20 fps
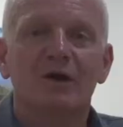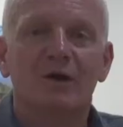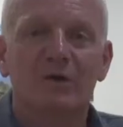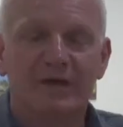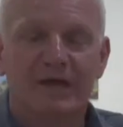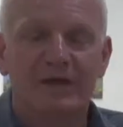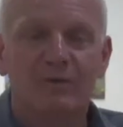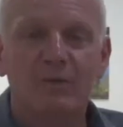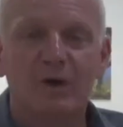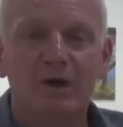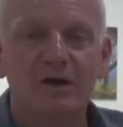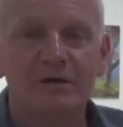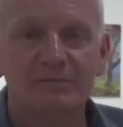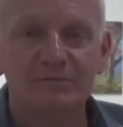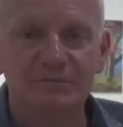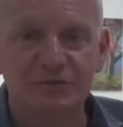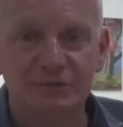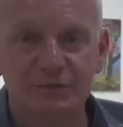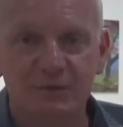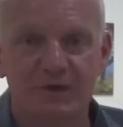Okay,
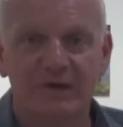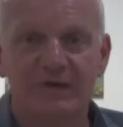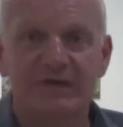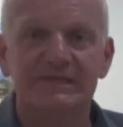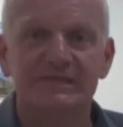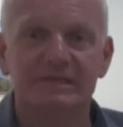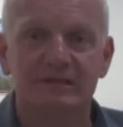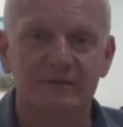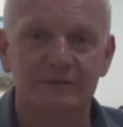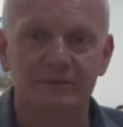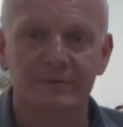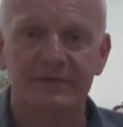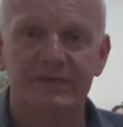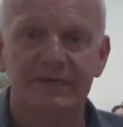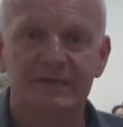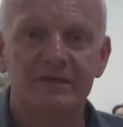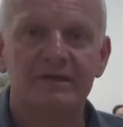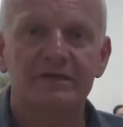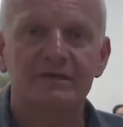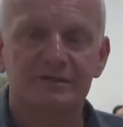welcome to our
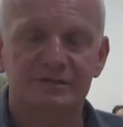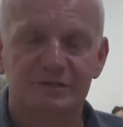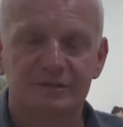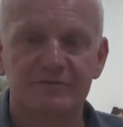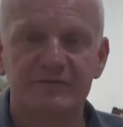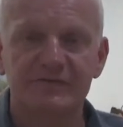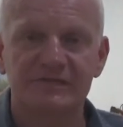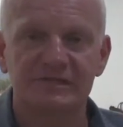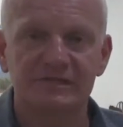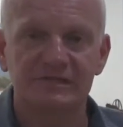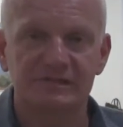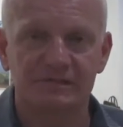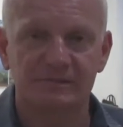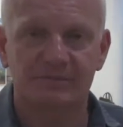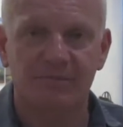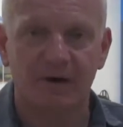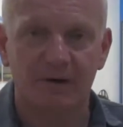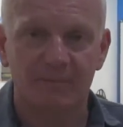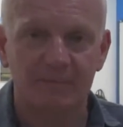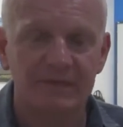Auxiliary Services
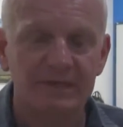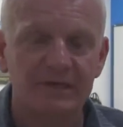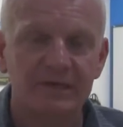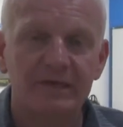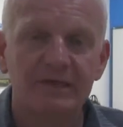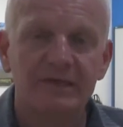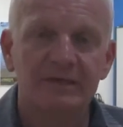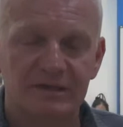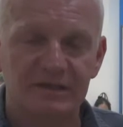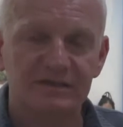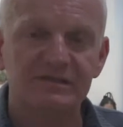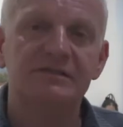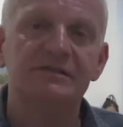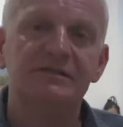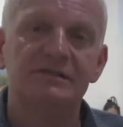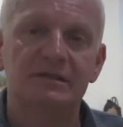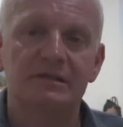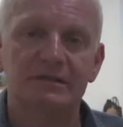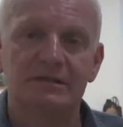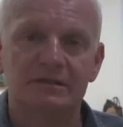Department. This
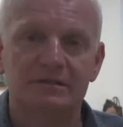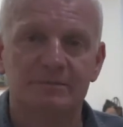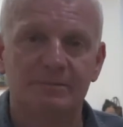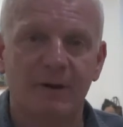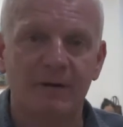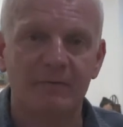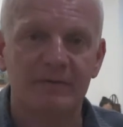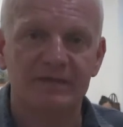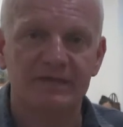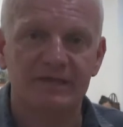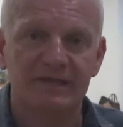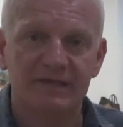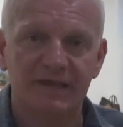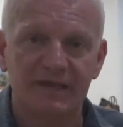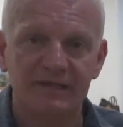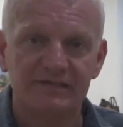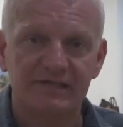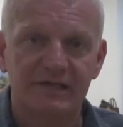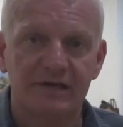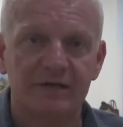is the department that
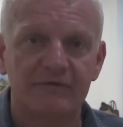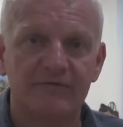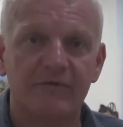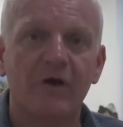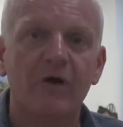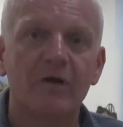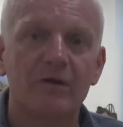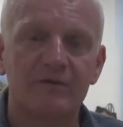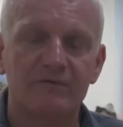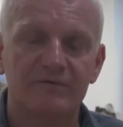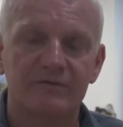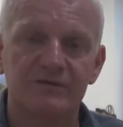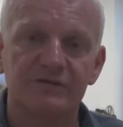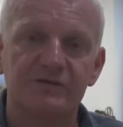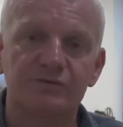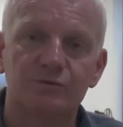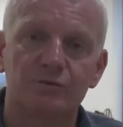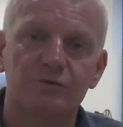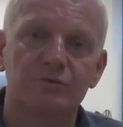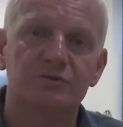takes care of all of the
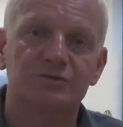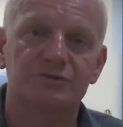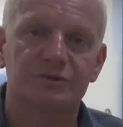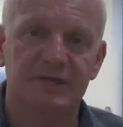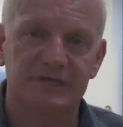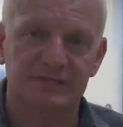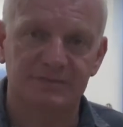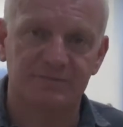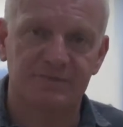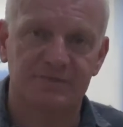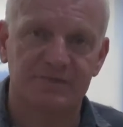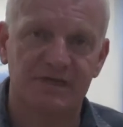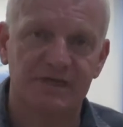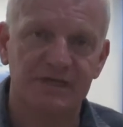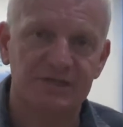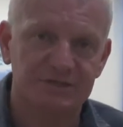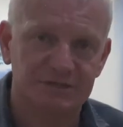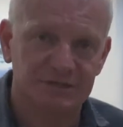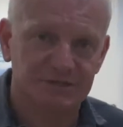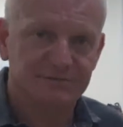school transportation.